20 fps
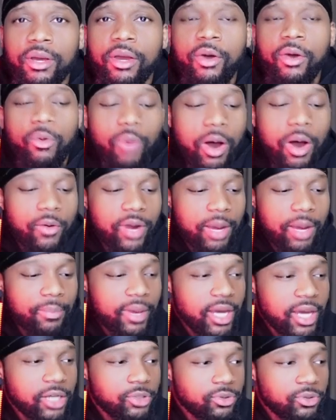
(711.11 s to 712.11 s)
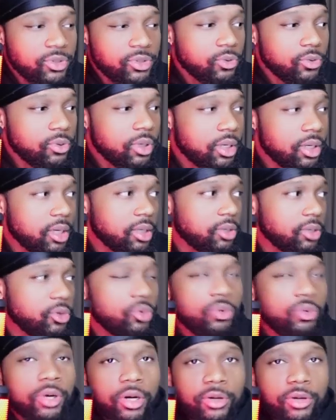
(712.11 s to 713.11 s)
Why would I bash you to a new
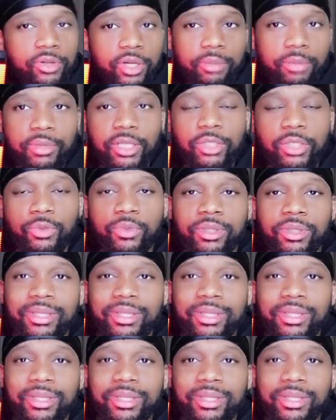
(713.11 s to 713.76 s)
girl that I'm messing with?